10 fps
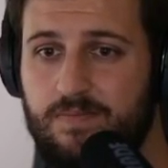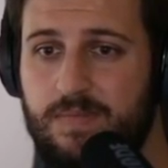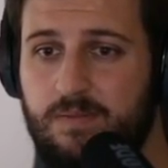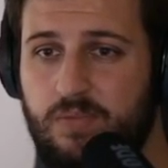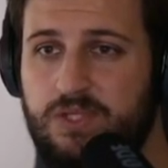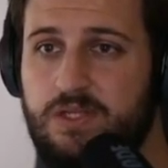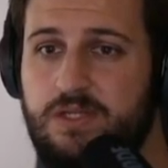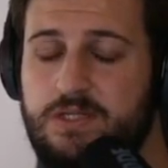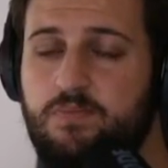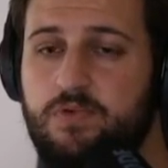But at
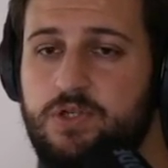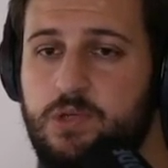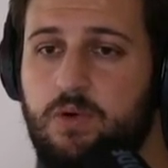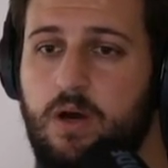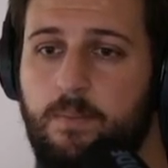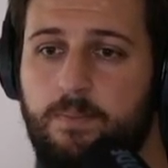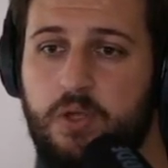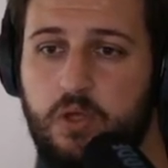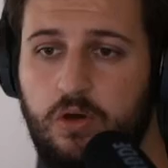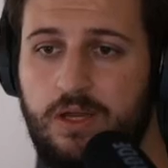this point, you are
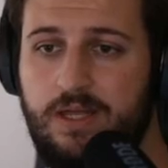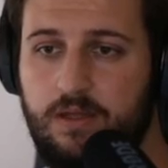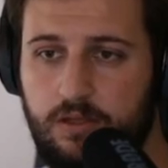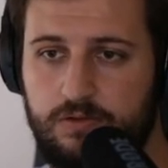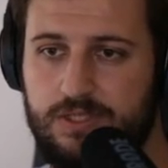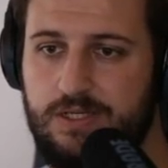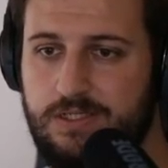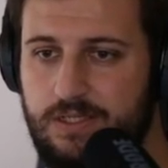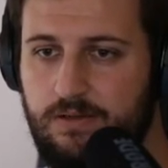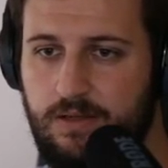purely
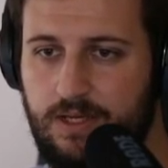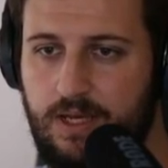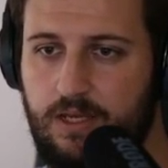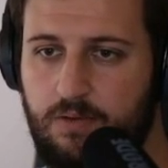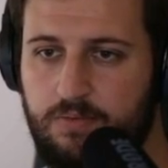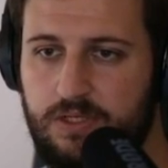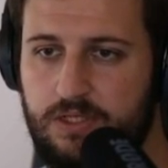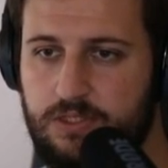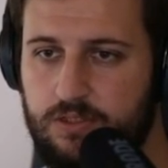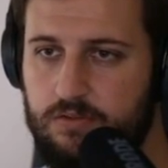utility. Again, I would
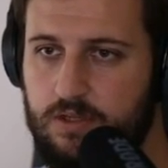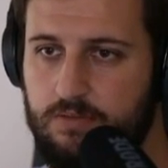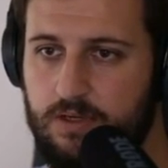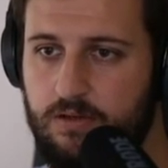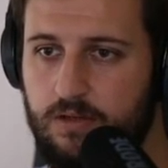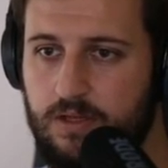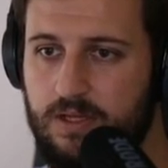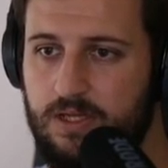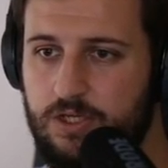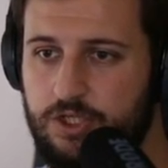need to, there we go,
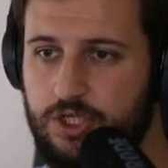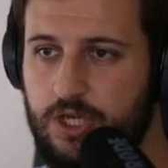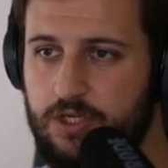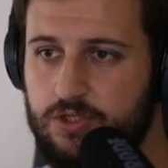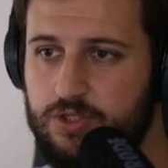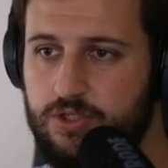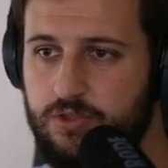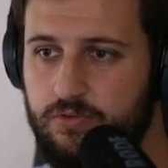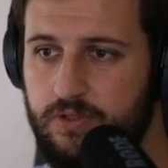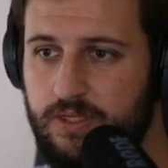change
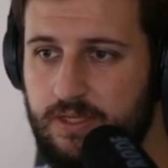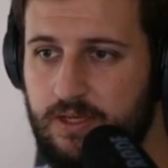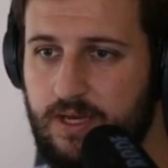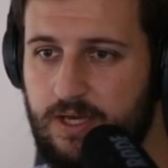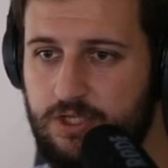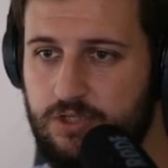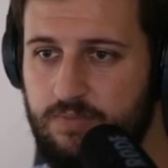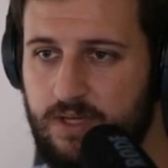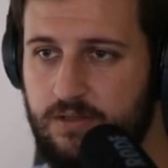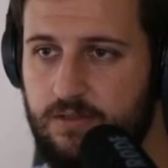to the Ashen
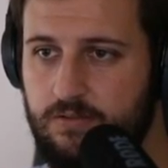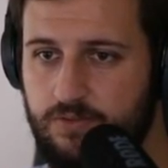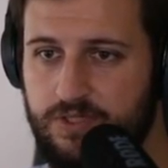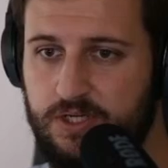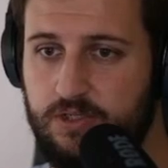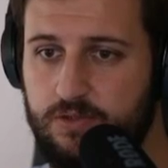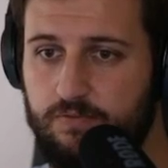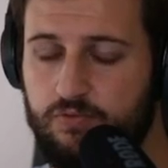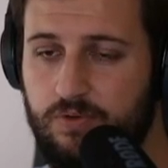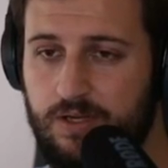Band or Signet
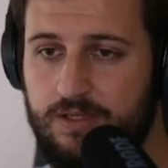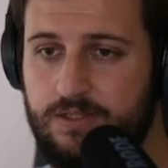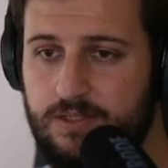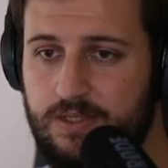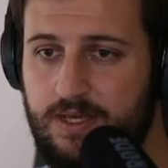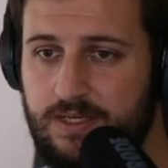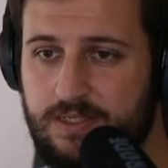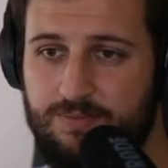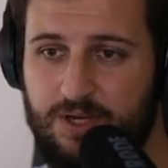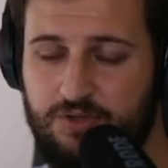of Twilight to get
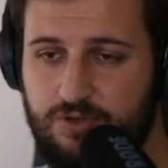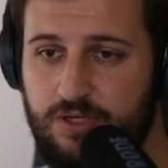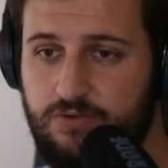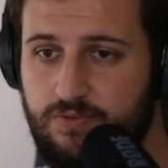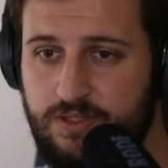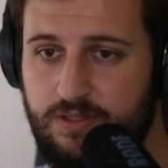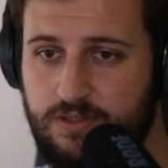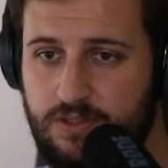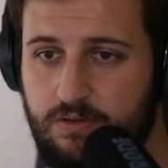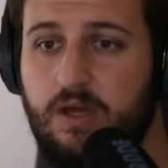some extra hit rating.
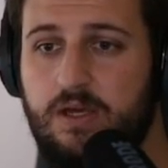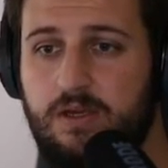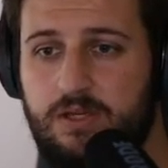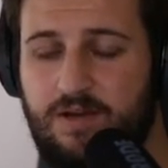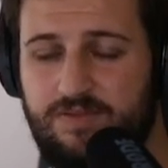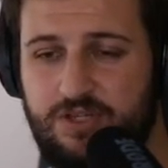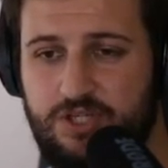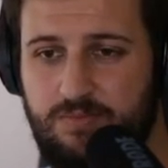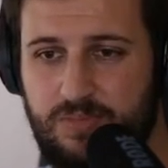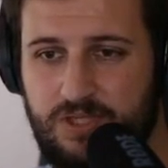So you'd have to
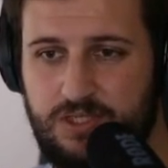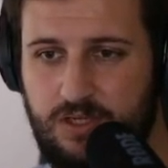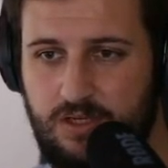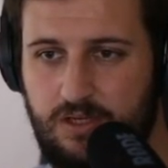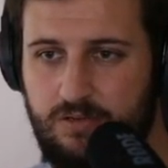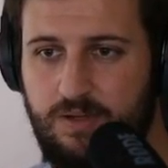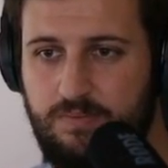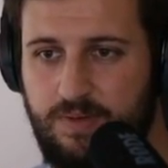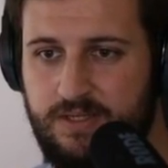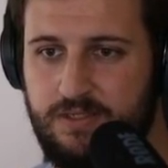gem this a little
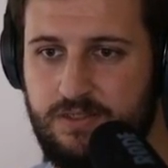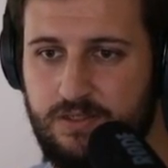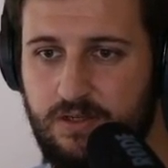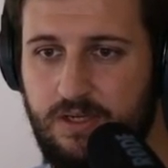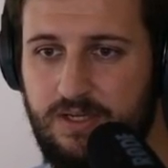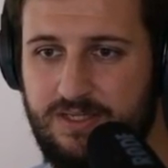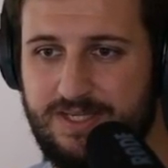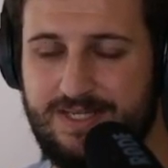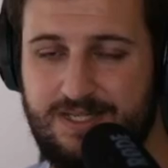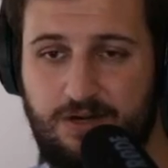bit better to
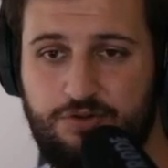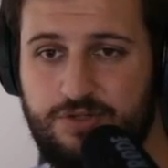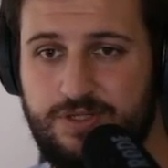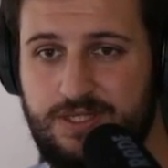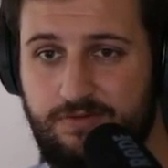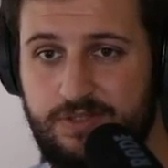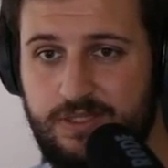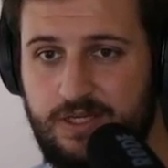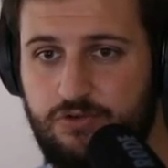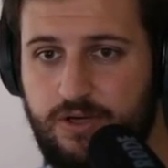get 170
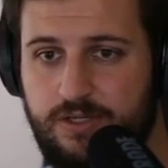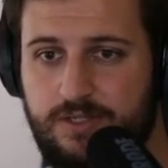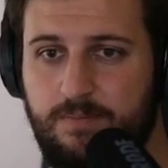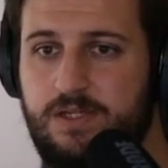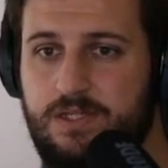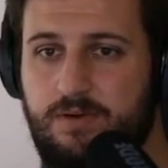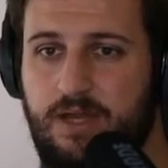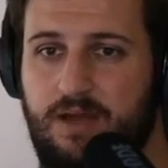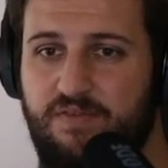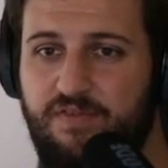hit rating. So I'd
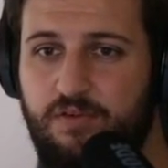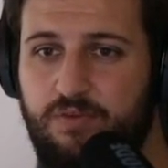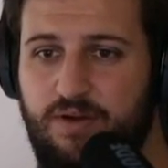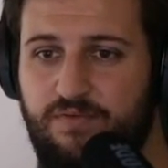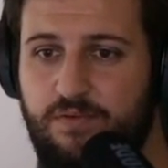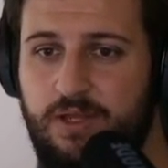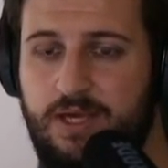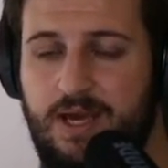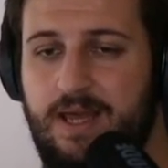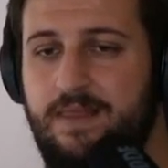have full Wrathful
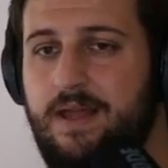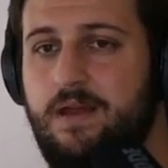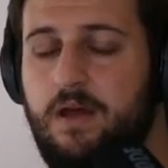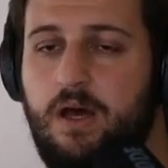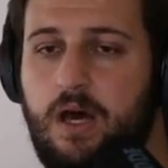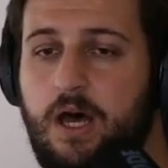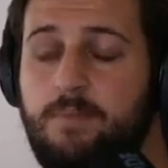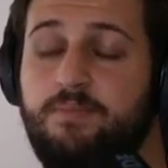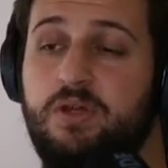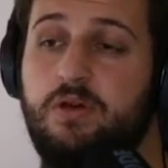here, and then
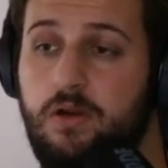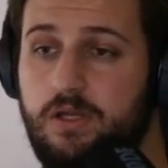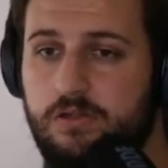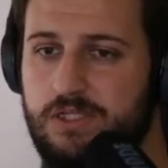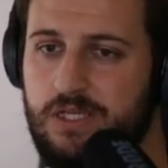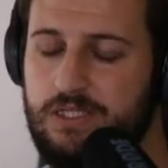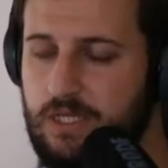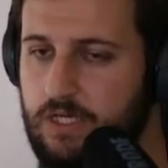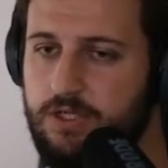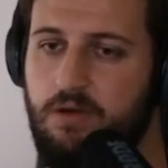I'm purely utility.
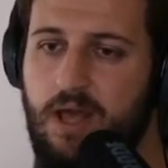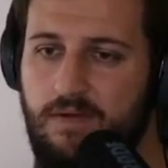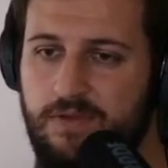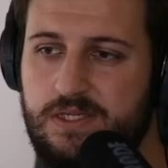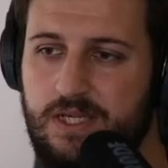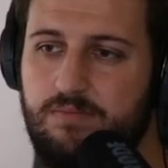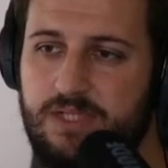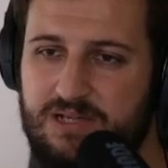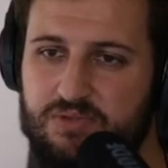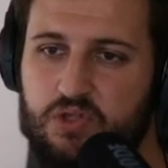I don't have the same
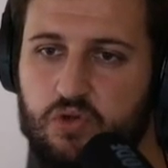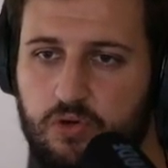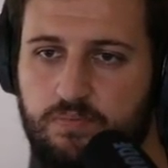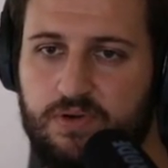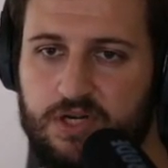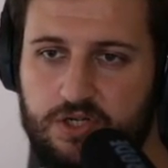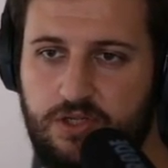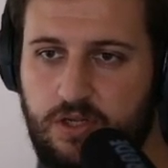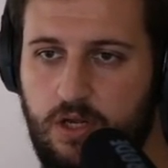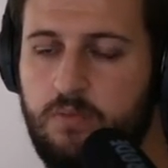damage or pressure
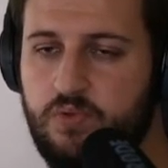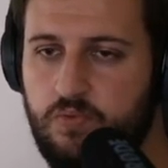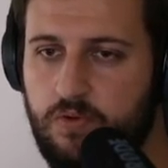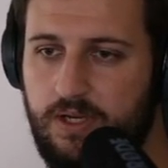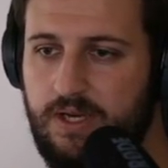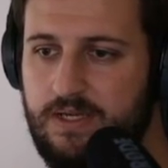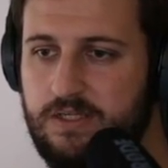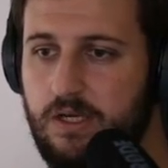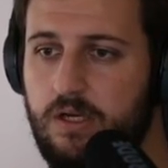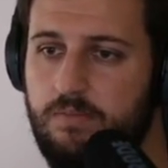that Arms Warrior
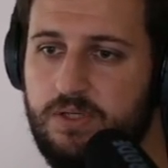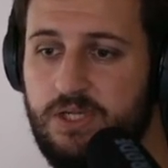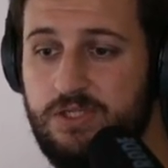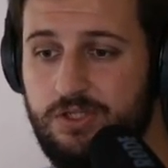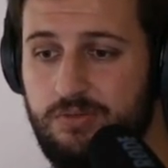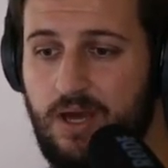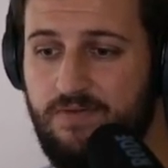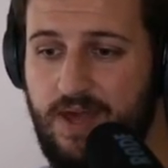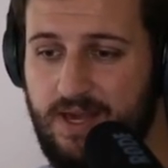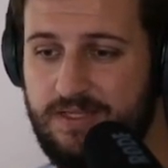has, but I do
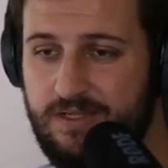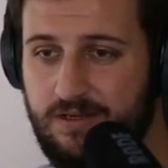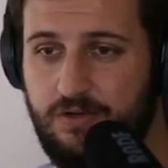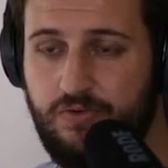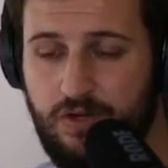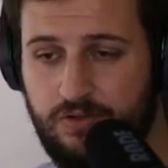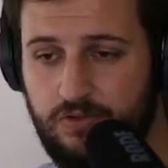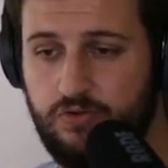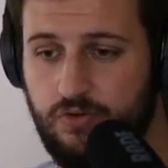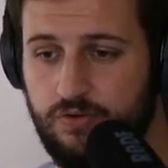have excellent crowd
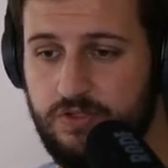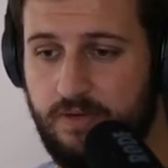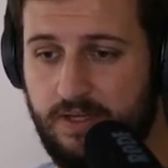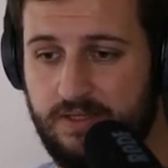control, so I can